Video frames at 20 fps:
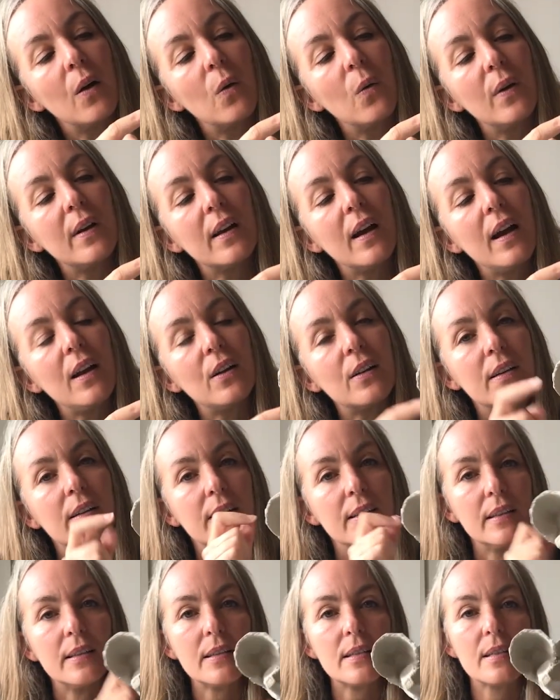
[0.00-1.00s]
When I look
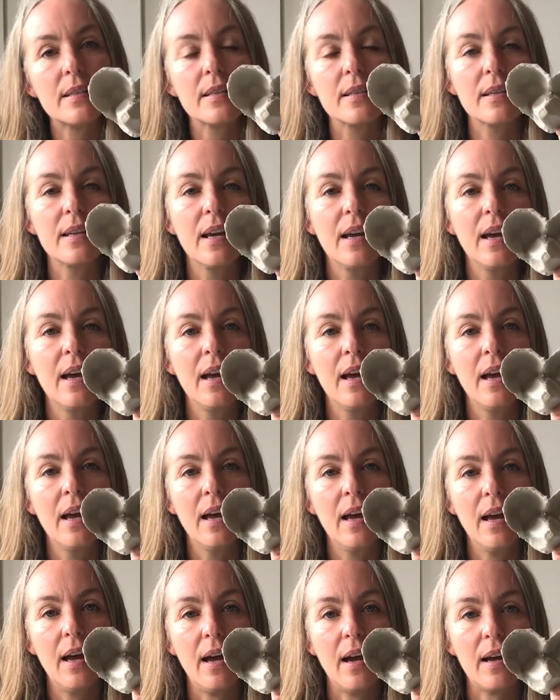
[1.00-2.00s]
at this,
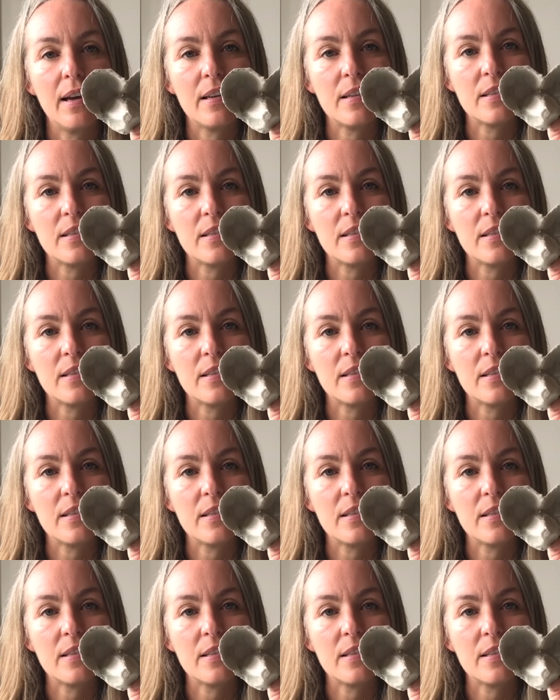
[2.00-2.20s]
I